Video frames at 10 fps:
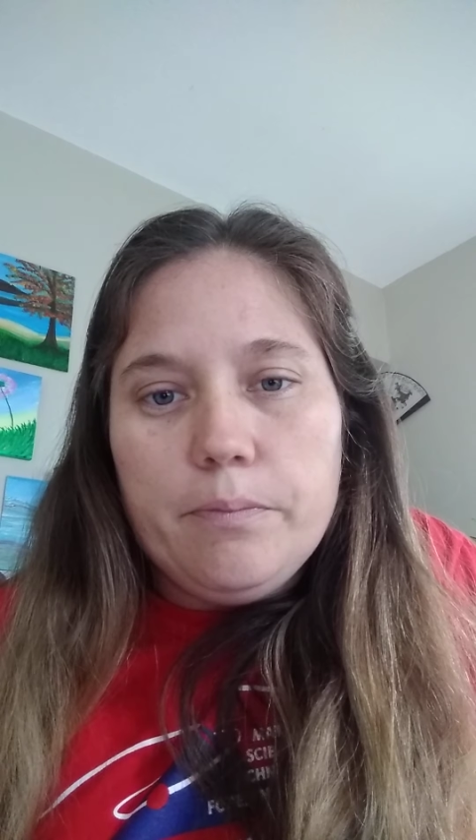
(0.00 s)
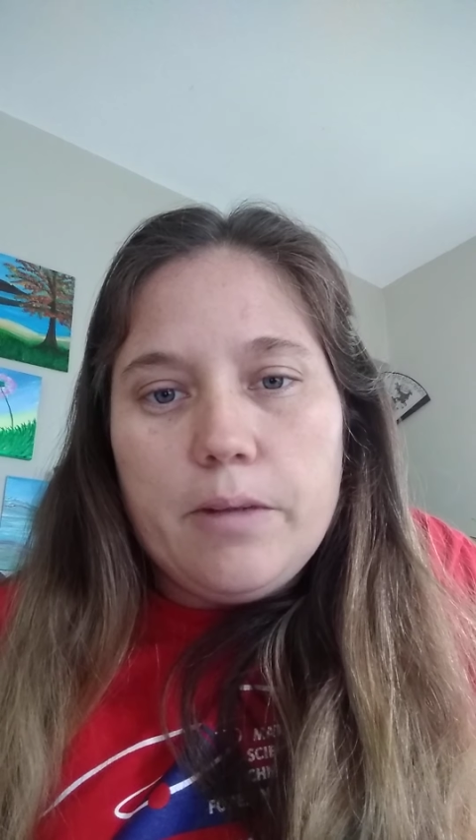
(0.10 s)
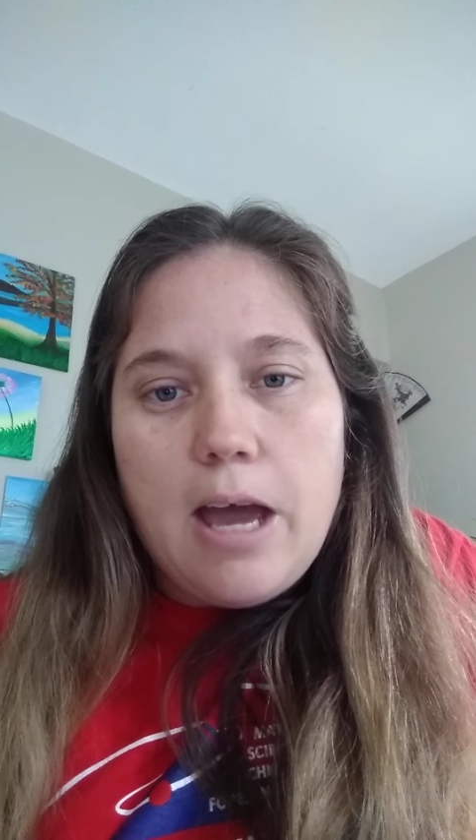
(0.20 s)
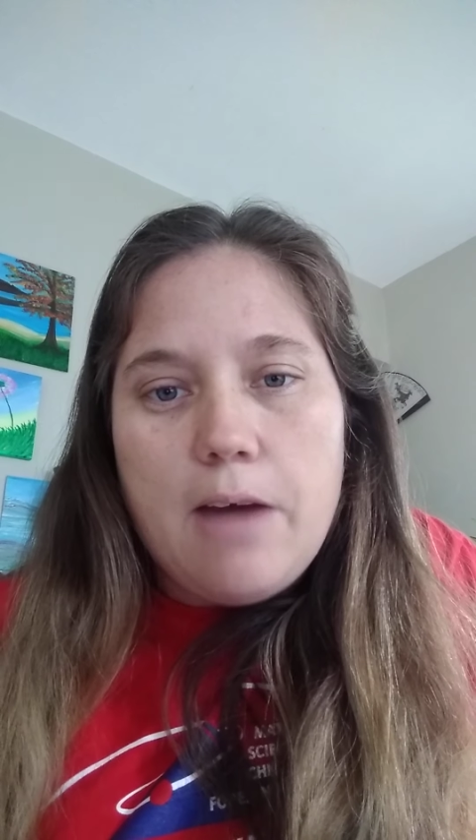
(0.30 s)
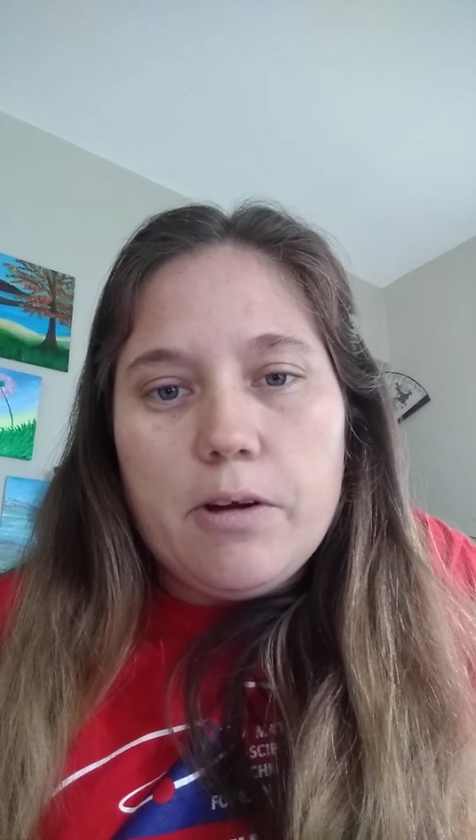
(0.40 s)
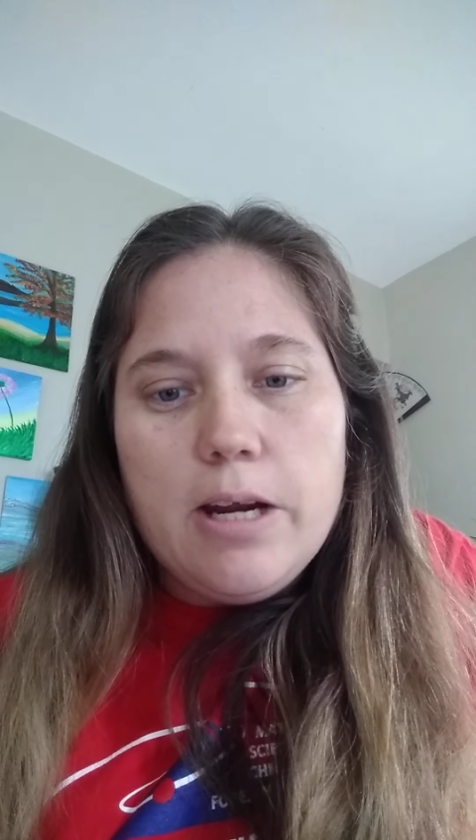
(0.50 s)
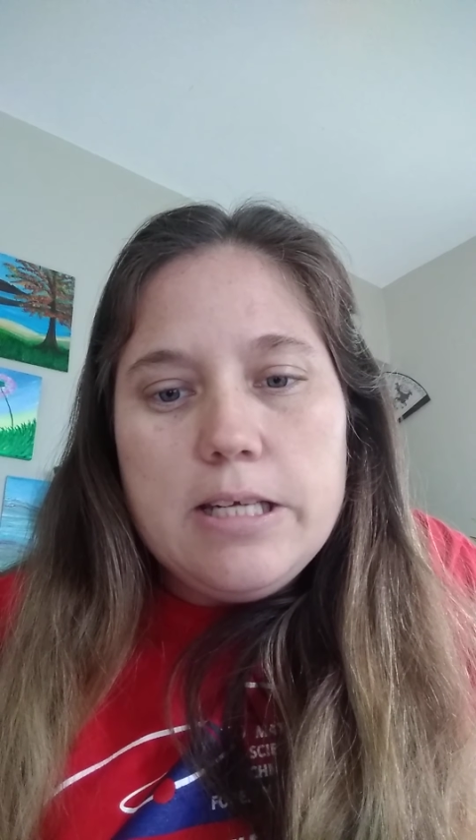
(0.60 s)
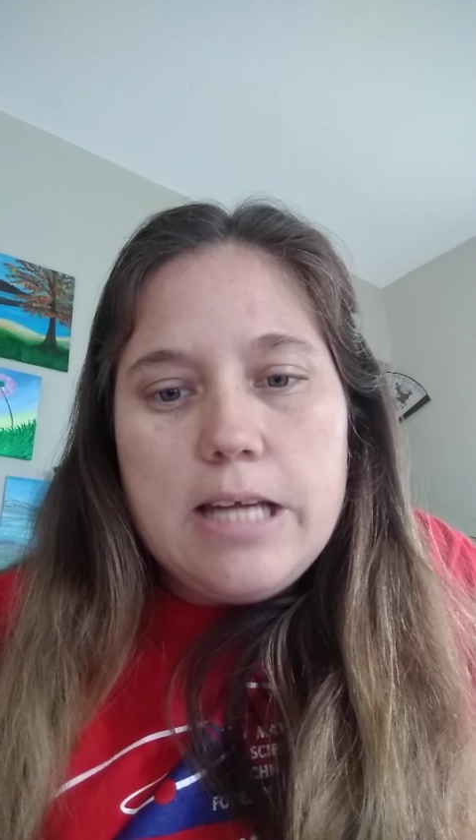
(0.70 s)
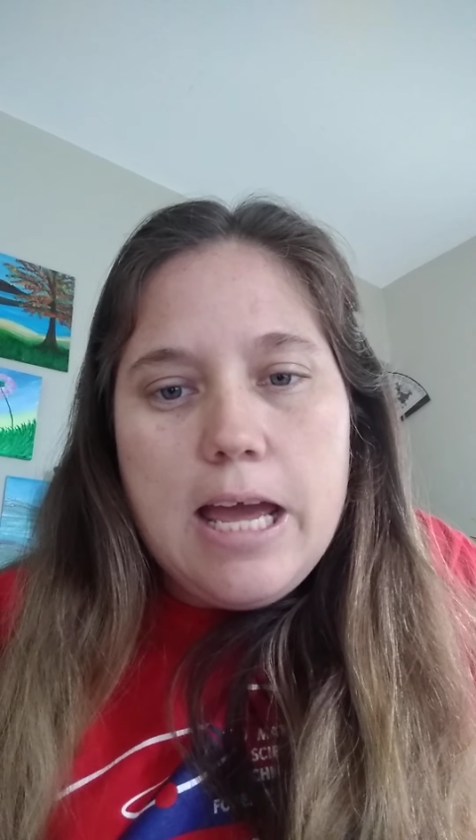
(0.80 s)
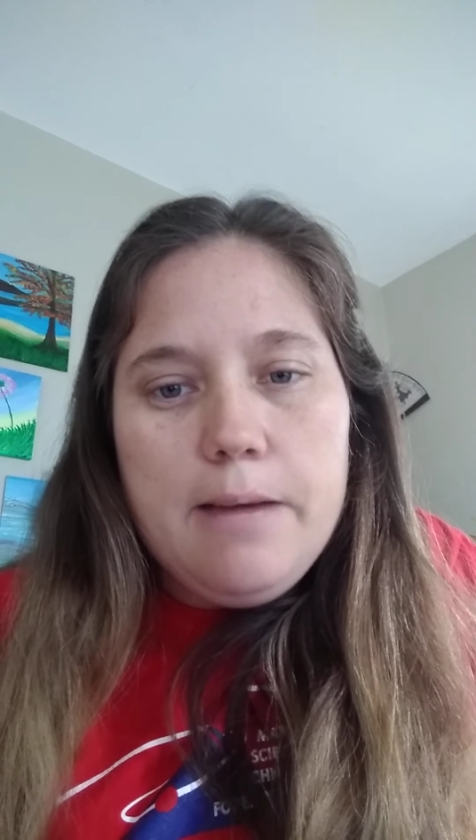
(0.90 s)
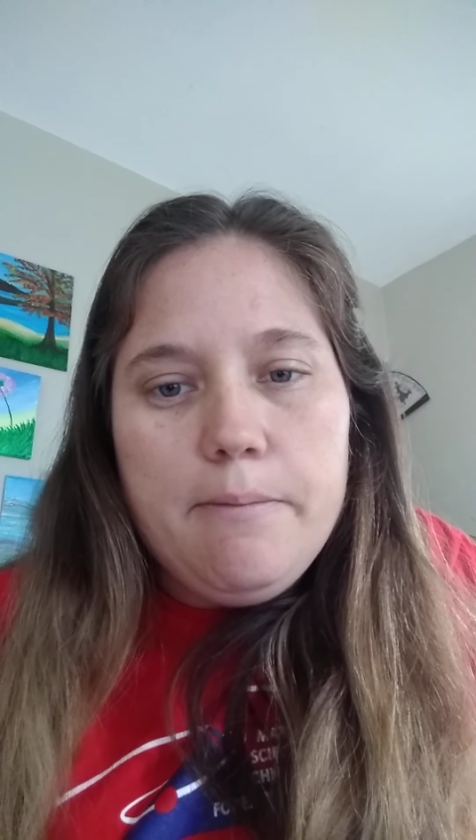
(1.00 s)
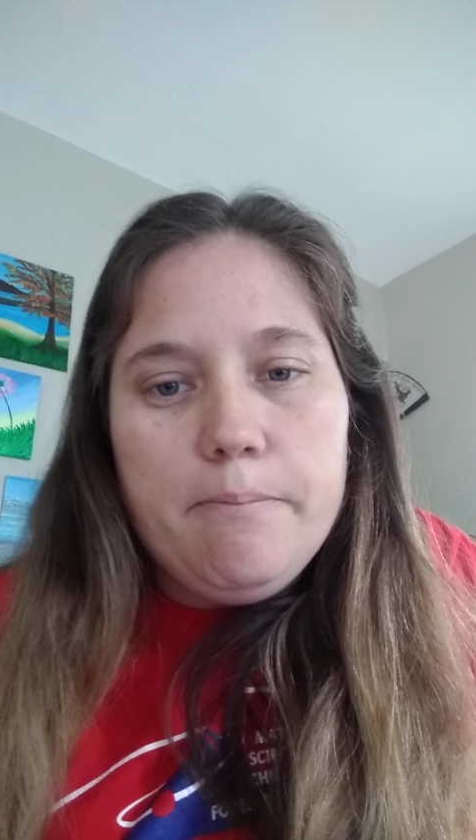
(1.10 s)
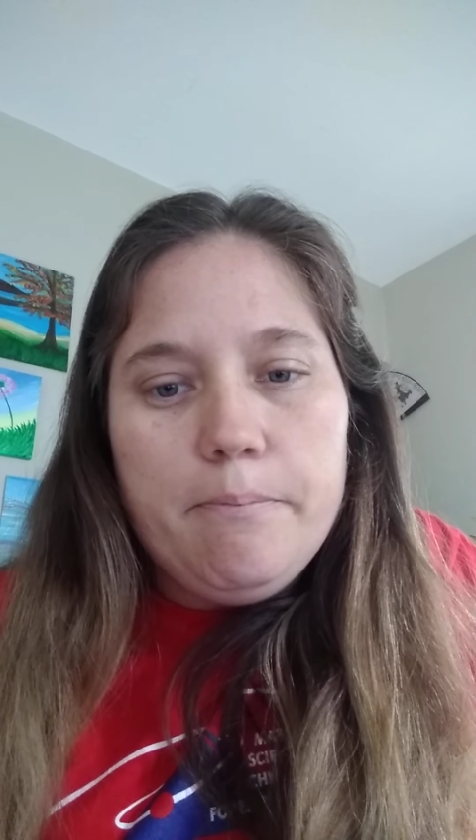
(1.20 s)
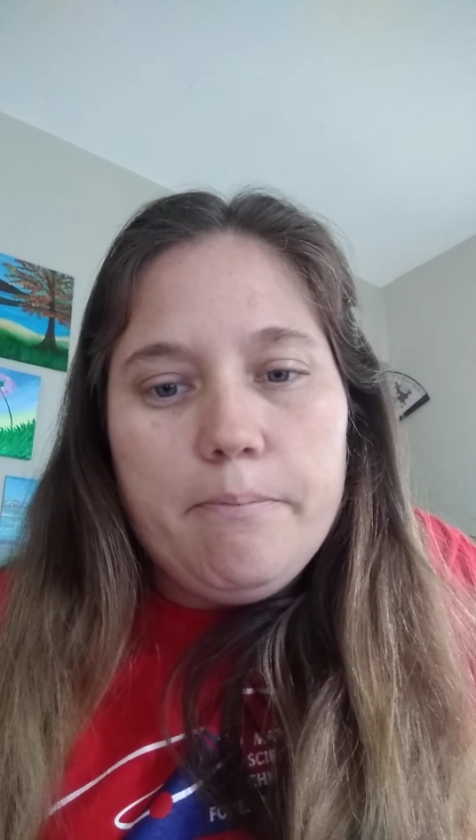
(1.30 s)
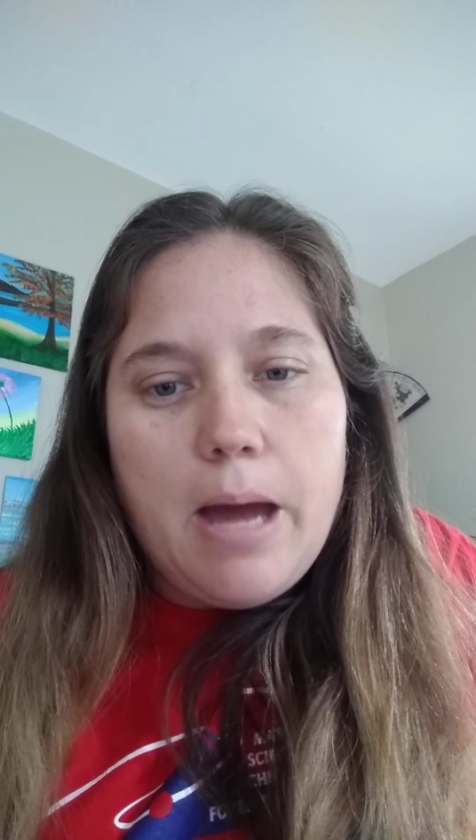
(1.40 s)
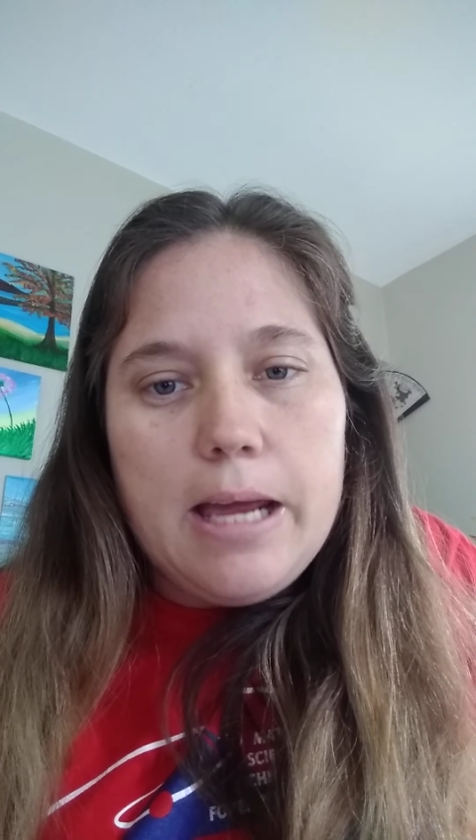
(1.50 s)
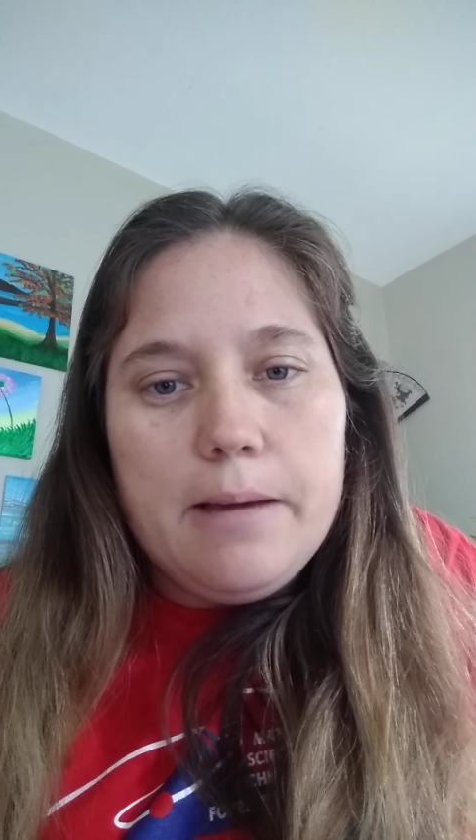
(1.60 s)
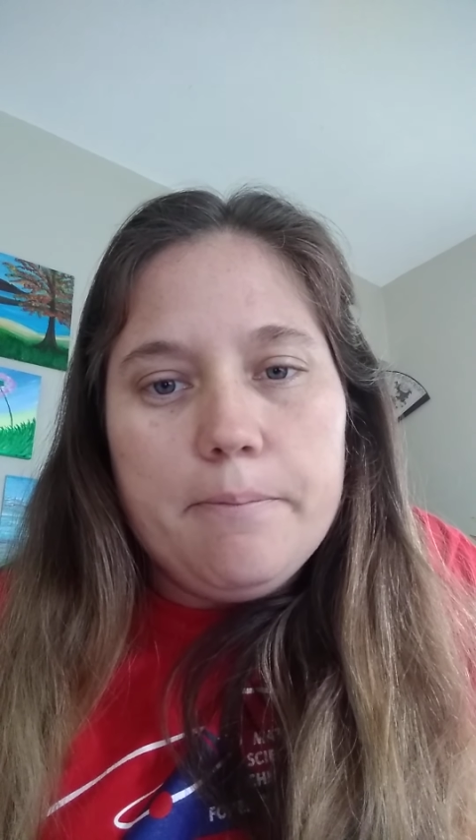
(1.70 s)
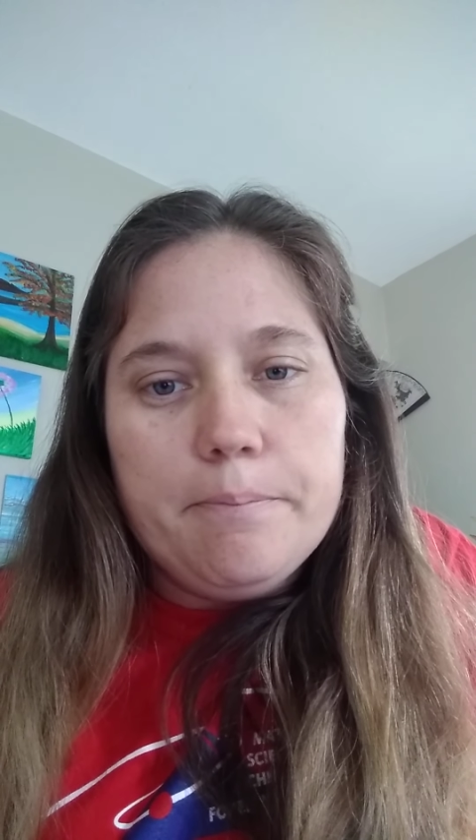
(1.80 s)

You have a great day. Bye.